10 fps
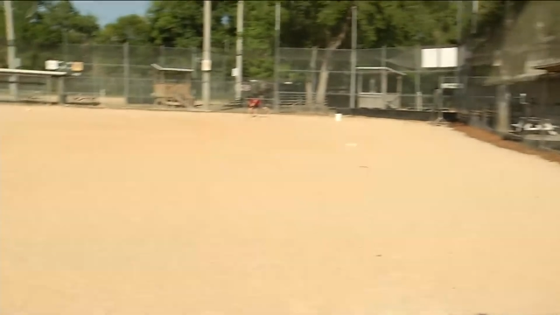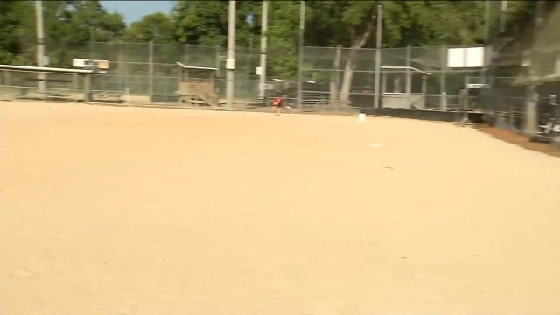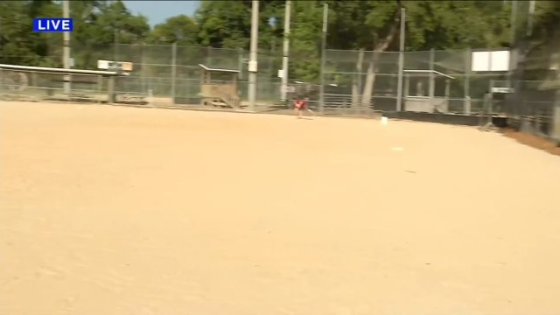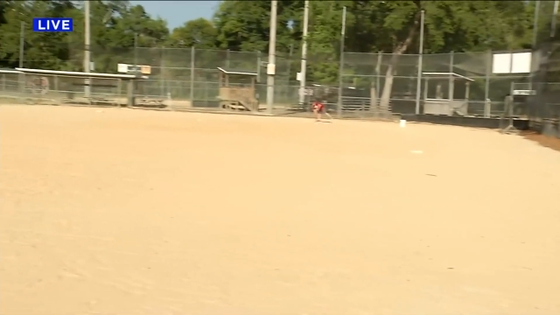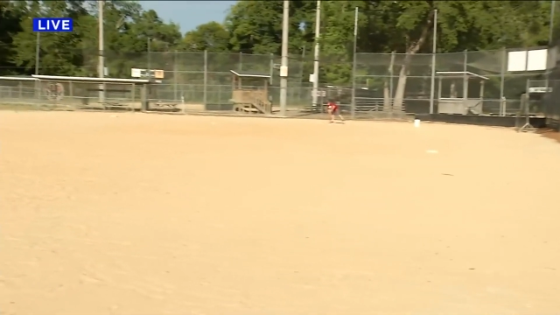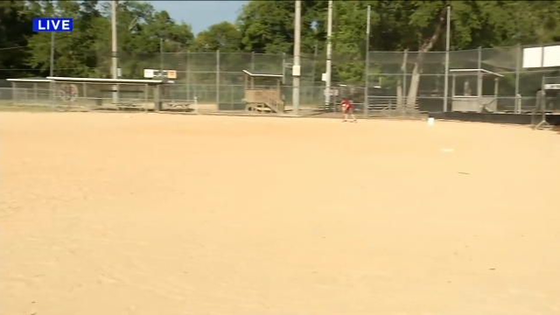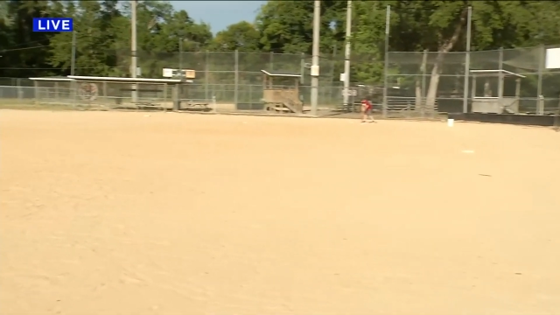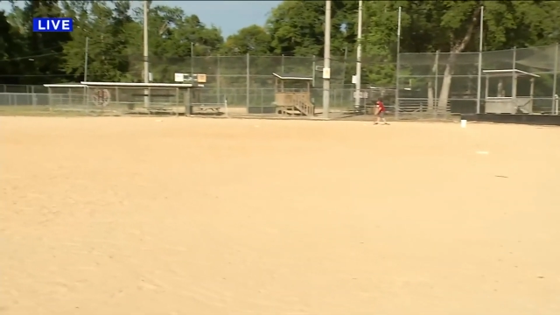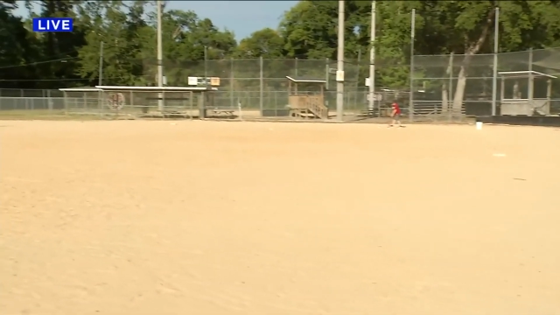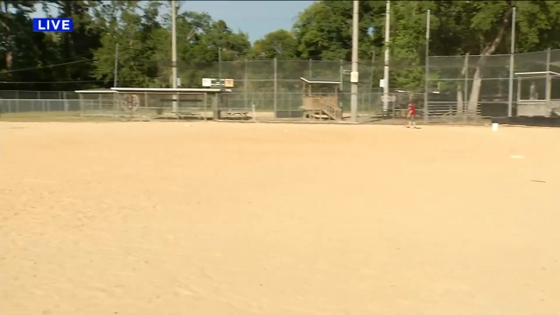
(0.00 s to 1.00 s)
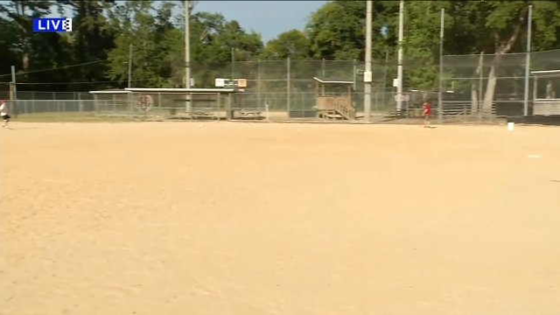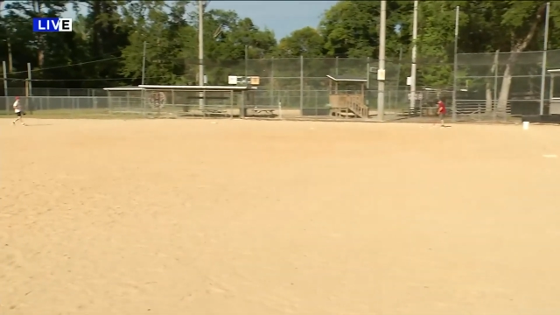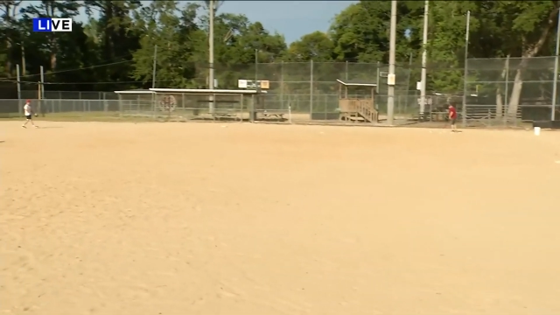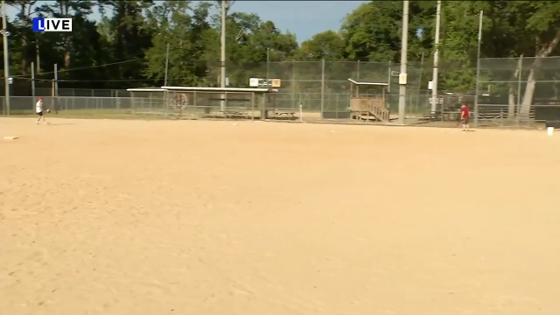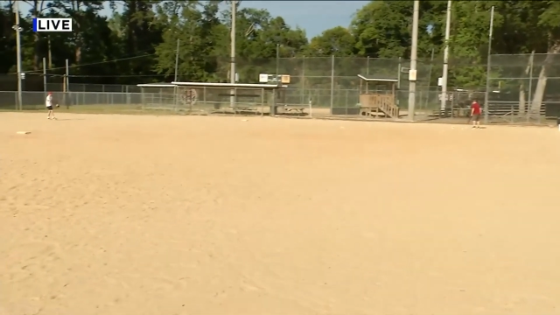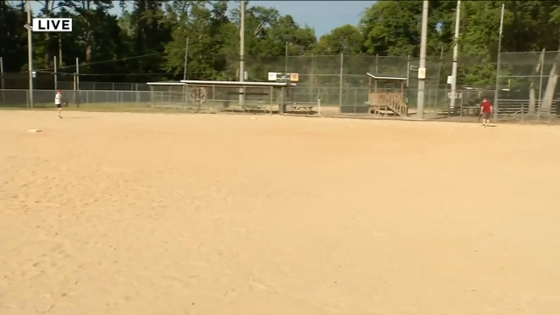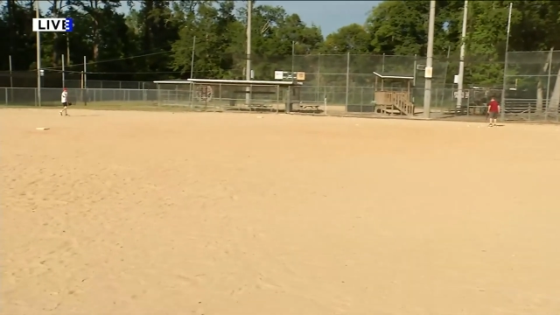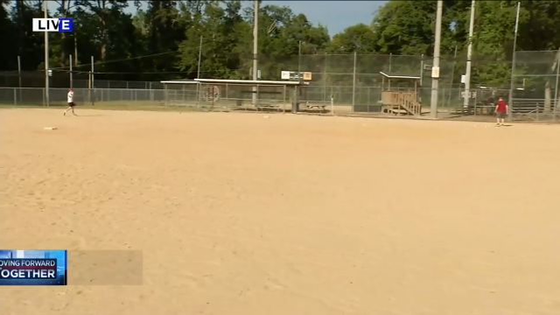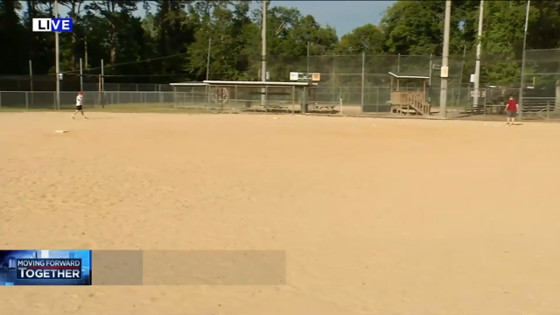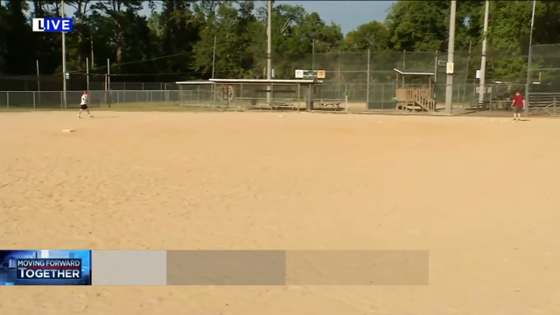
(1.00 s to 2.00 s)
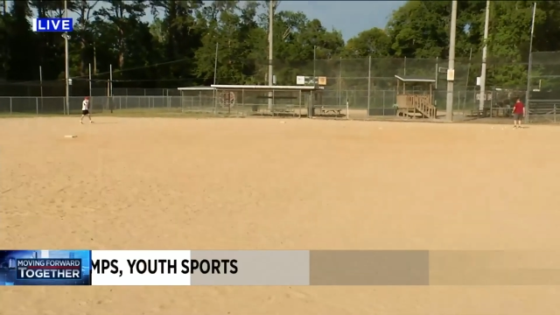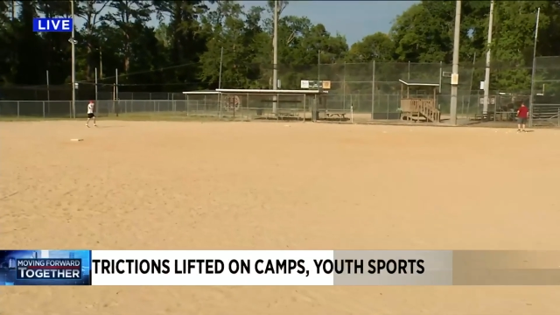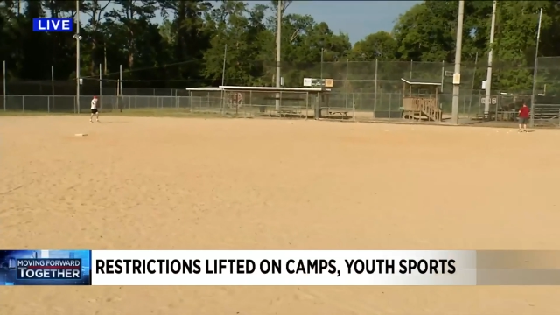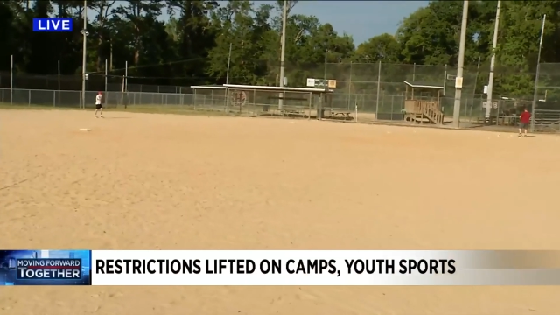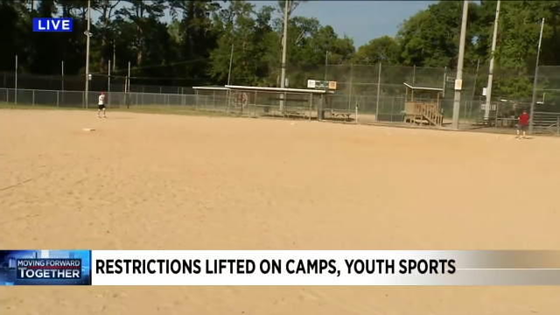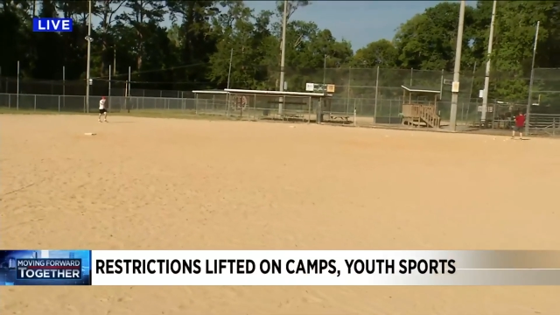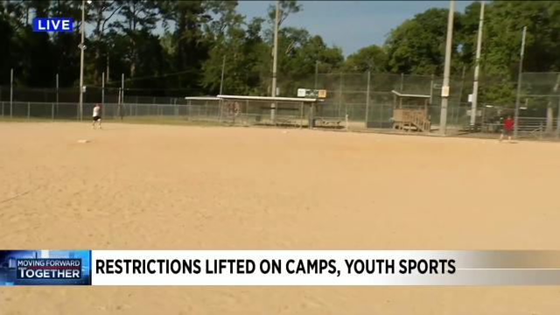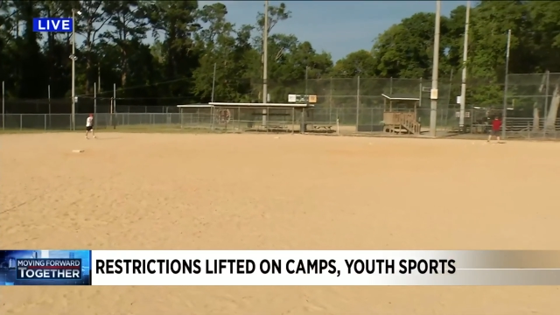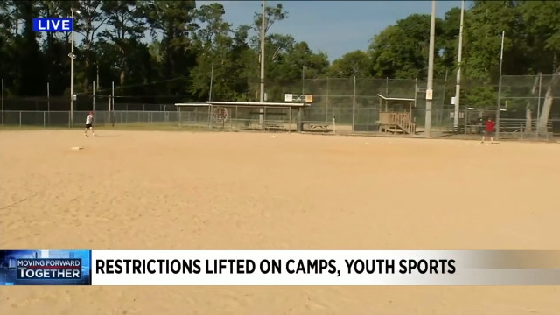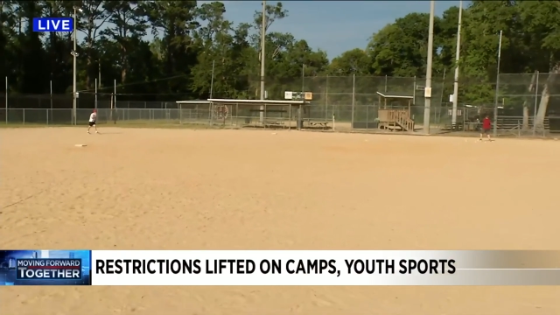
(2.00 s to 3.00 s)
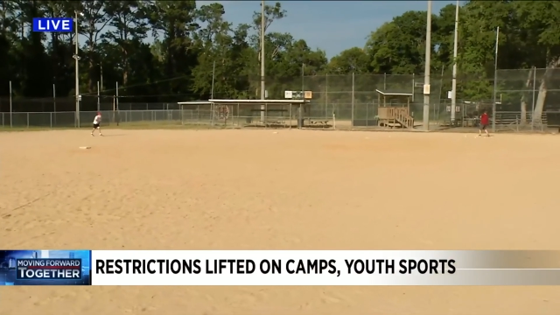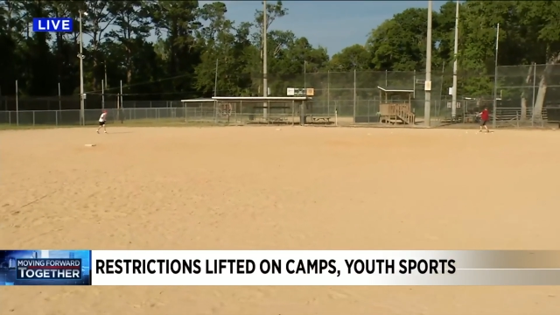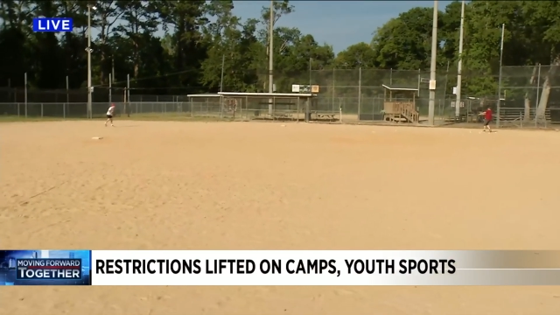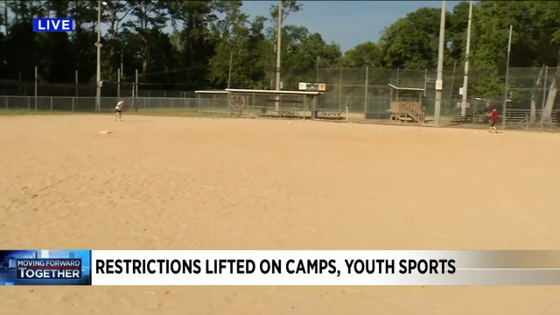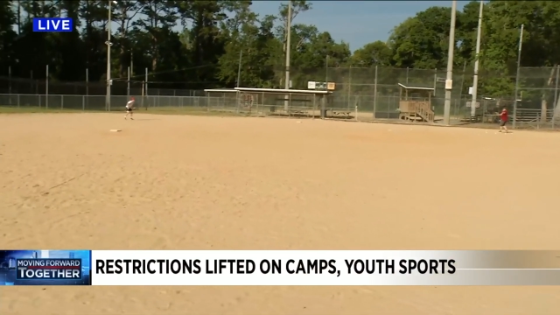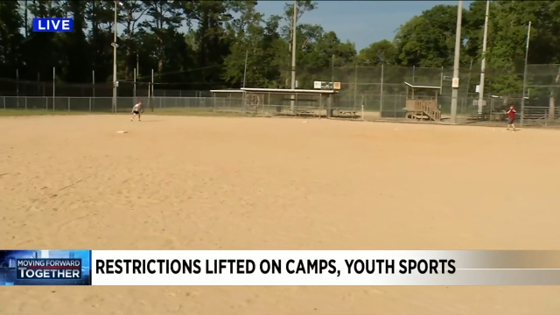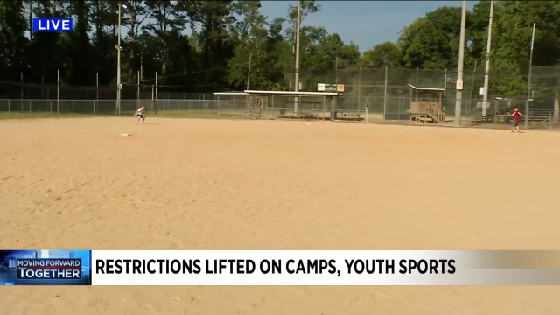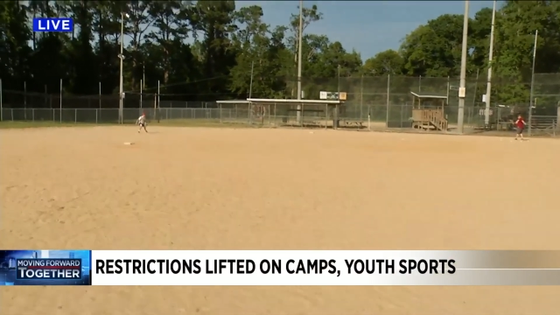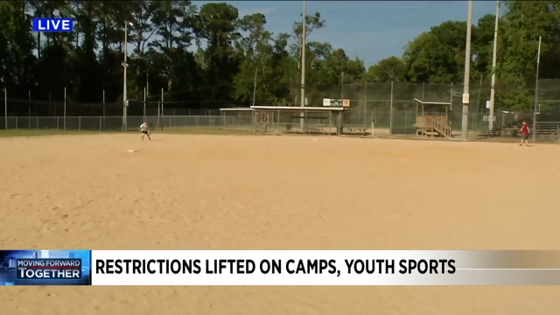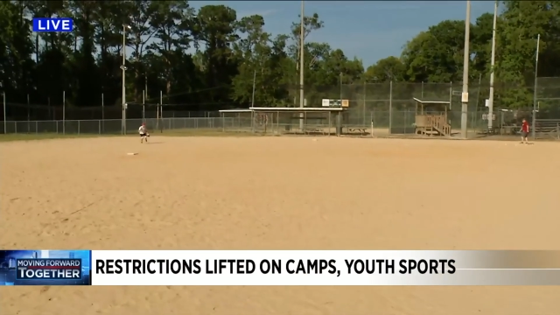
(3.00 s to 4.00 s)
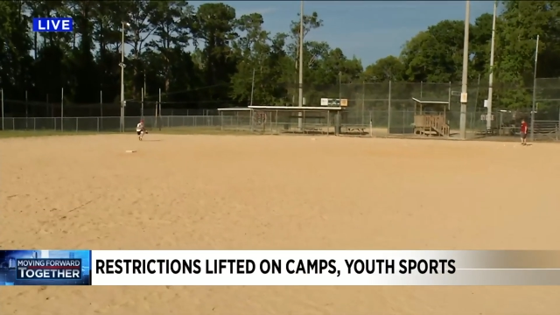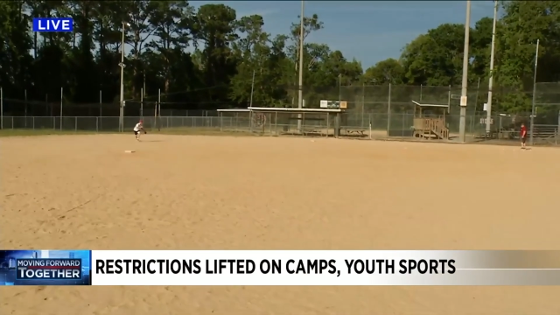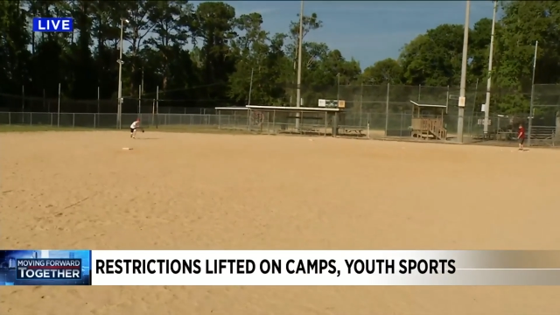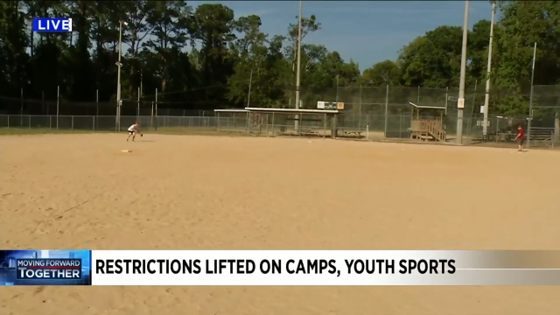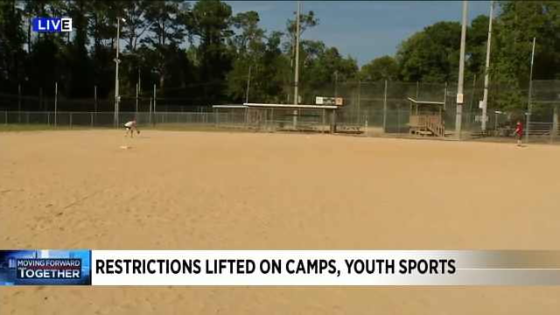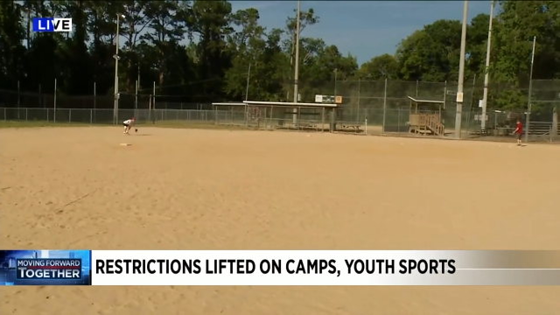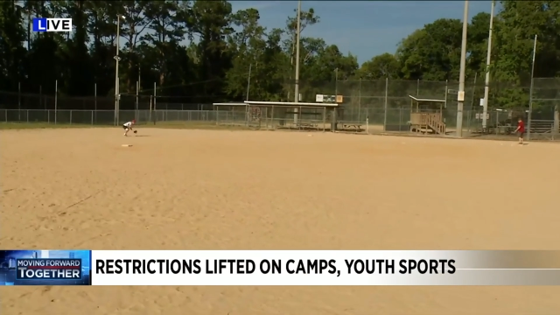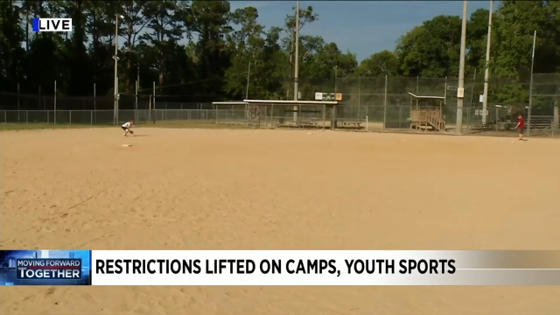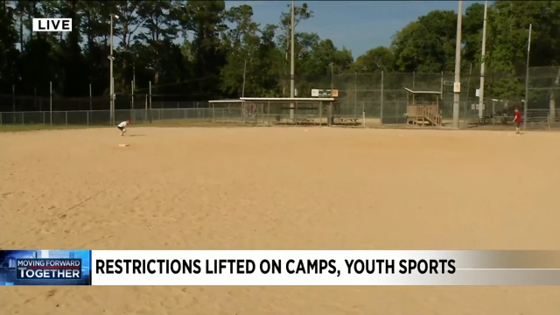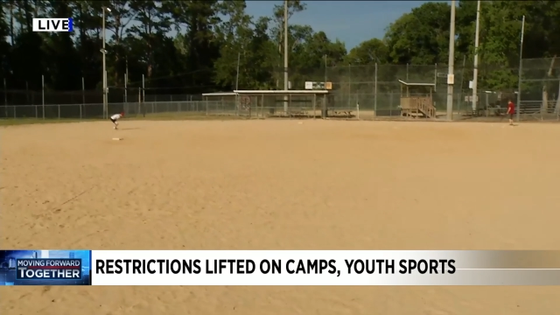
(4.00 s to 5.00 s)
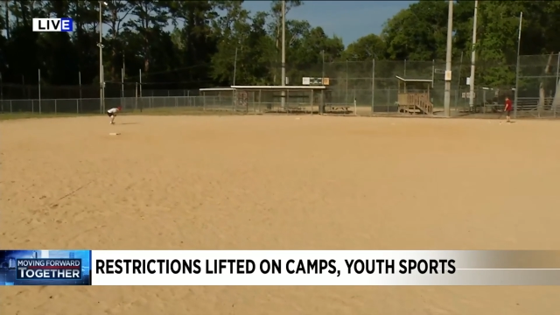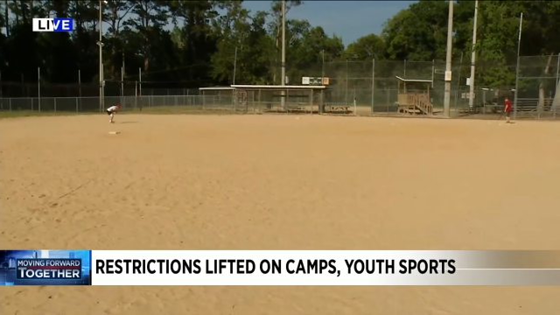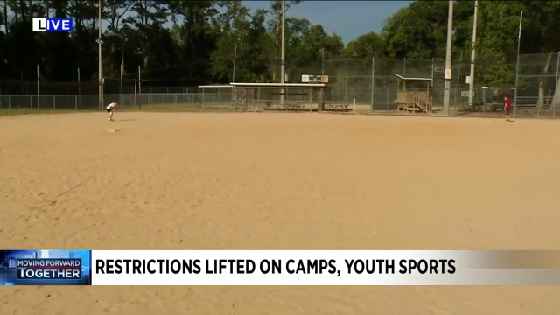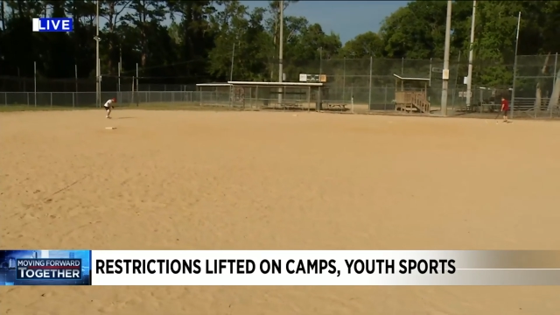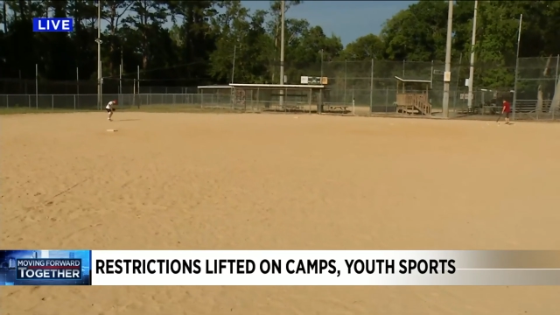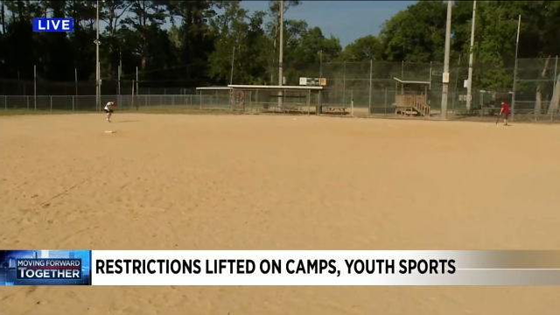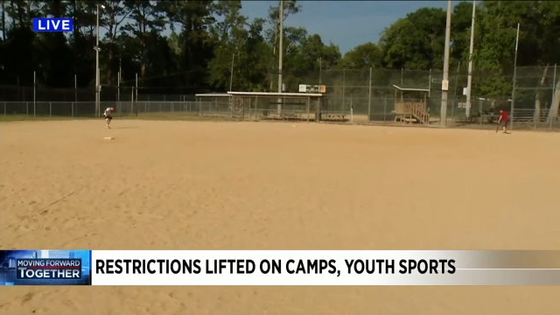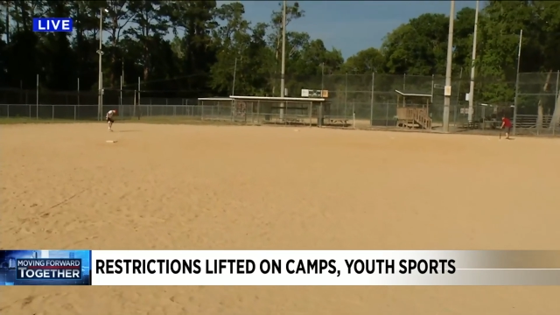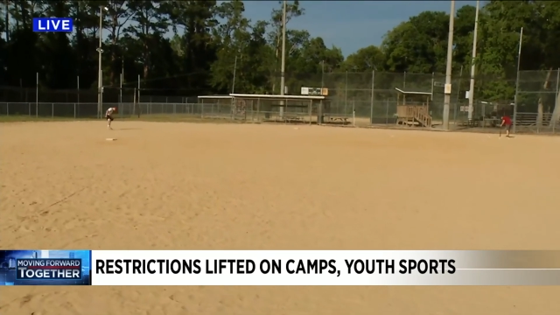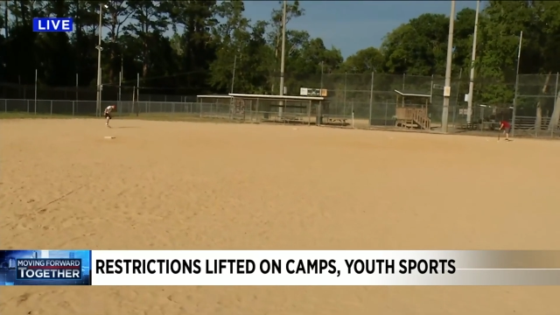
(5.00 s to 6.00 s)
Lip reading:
Nobody's mouth can be seen.